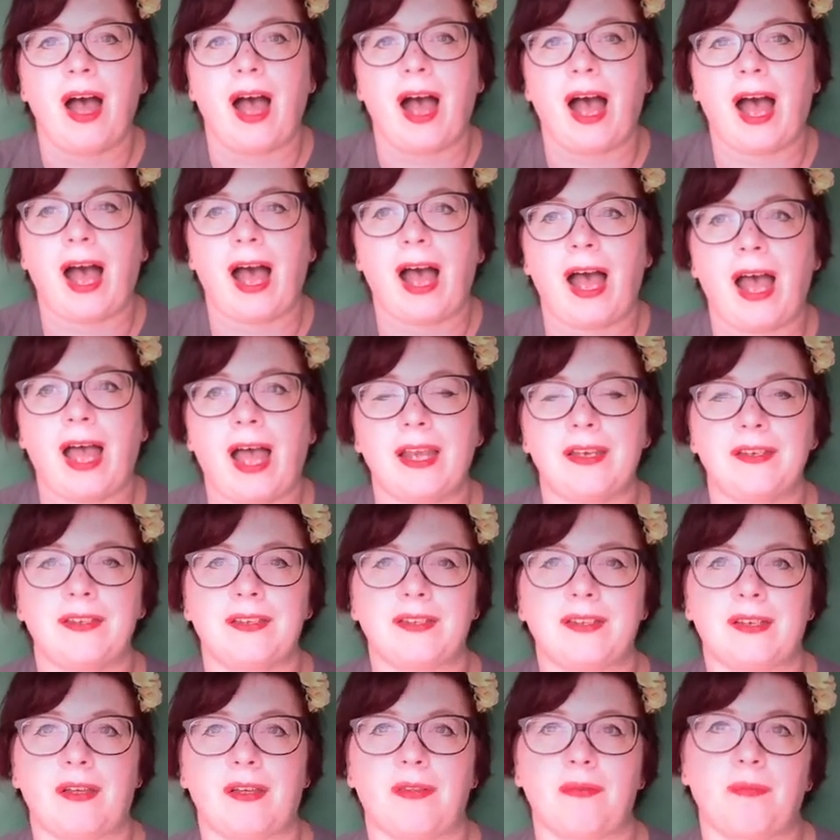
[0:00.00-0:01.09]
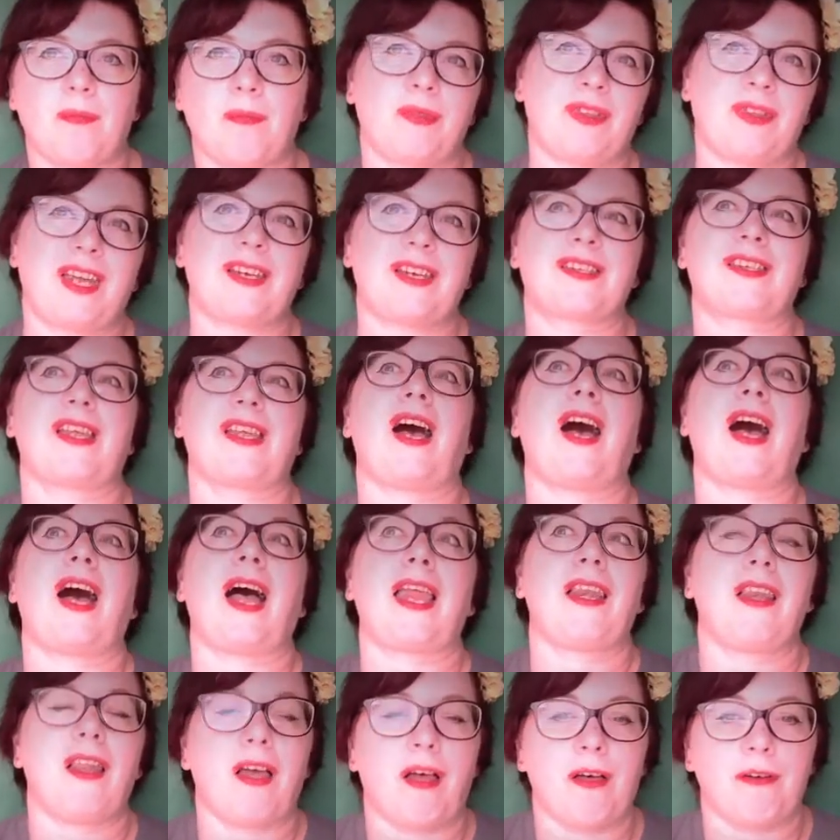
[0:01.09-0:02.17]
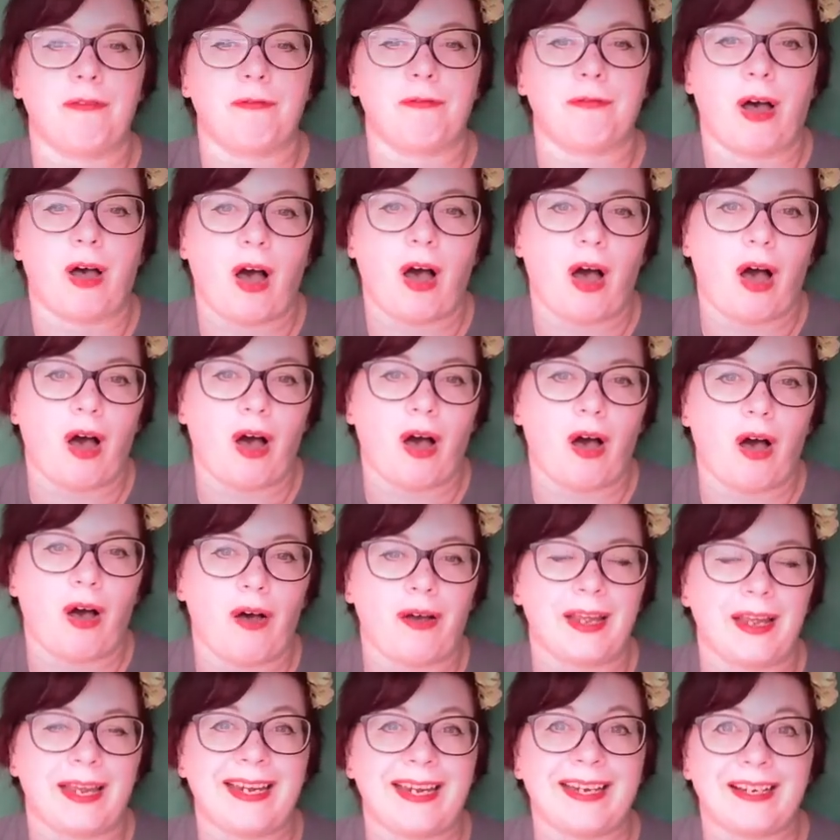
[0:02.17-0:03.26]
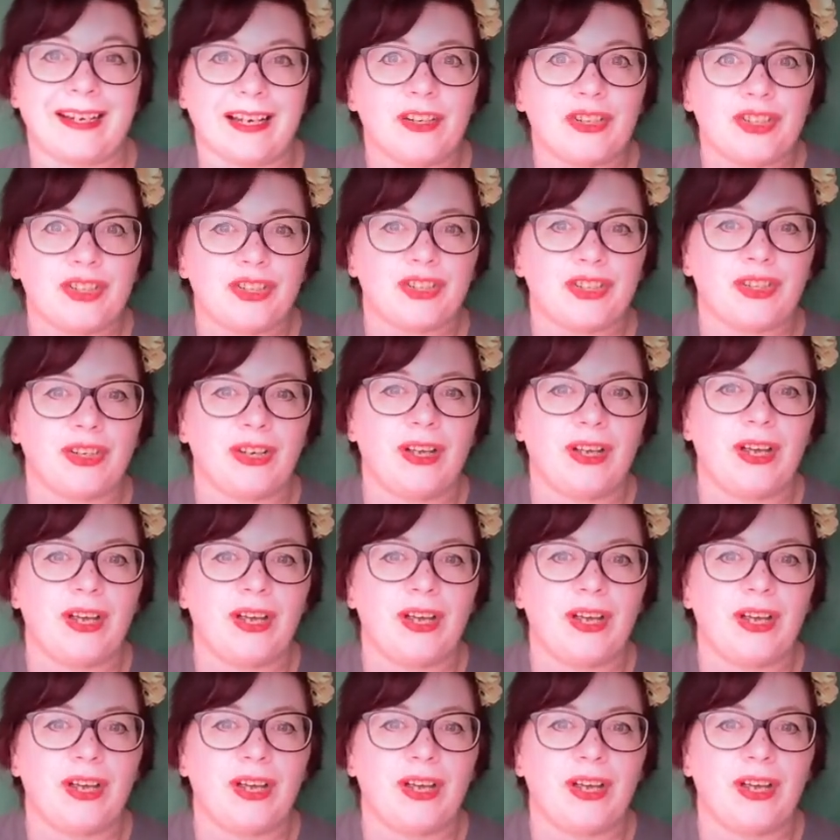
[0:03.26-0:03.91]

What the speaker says: And things that I love are English,